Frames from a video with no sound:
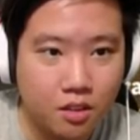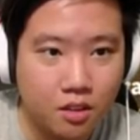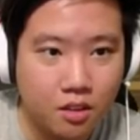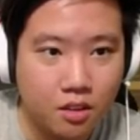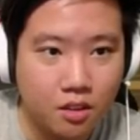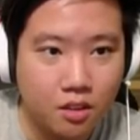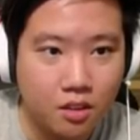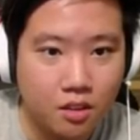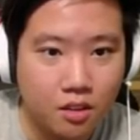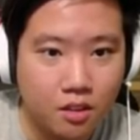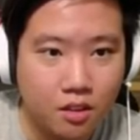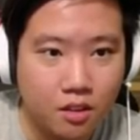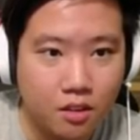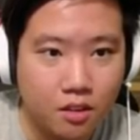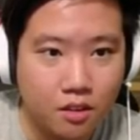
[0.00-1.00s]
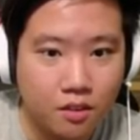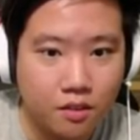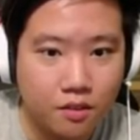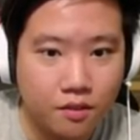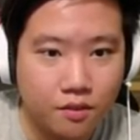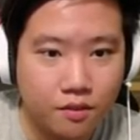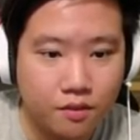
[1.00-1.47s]

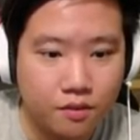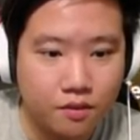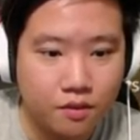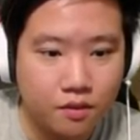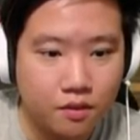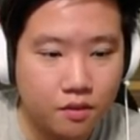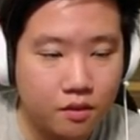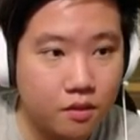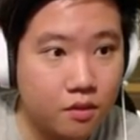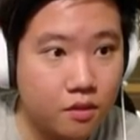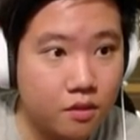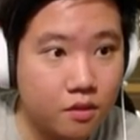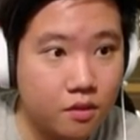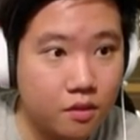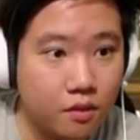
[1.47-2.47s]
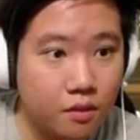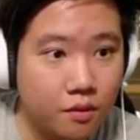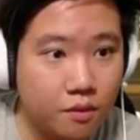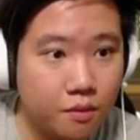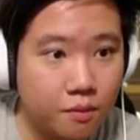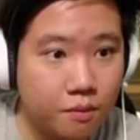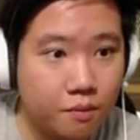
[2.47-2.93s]

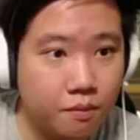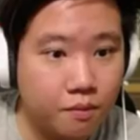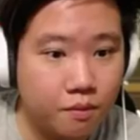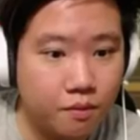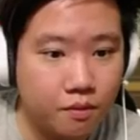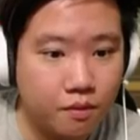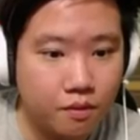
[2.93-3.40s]
Nobody speaks.